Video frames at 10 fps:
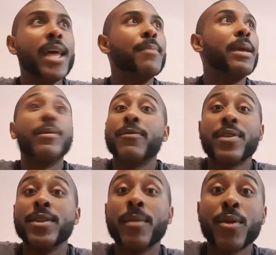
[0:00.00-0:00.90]
maybe for
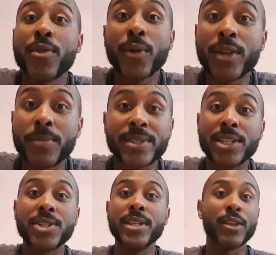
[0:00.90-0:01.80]
the number 30
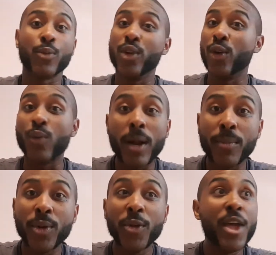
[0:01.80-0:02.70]
position in the Royal
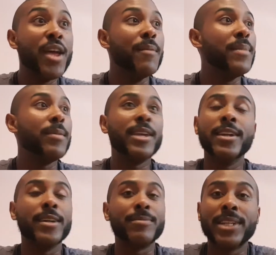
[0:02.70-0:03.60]
Rumble, maybe
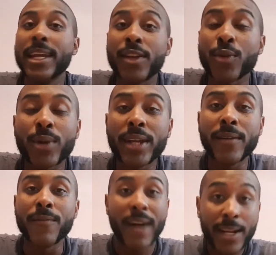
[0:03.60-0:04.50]
a King of the
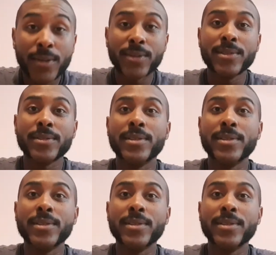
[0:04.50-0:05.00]
Ring final,